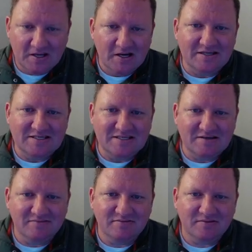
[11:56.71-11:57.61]
A
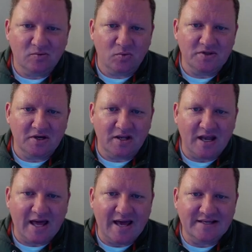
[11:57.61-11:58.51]
div with a
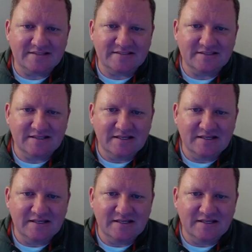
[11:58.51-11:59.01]
class,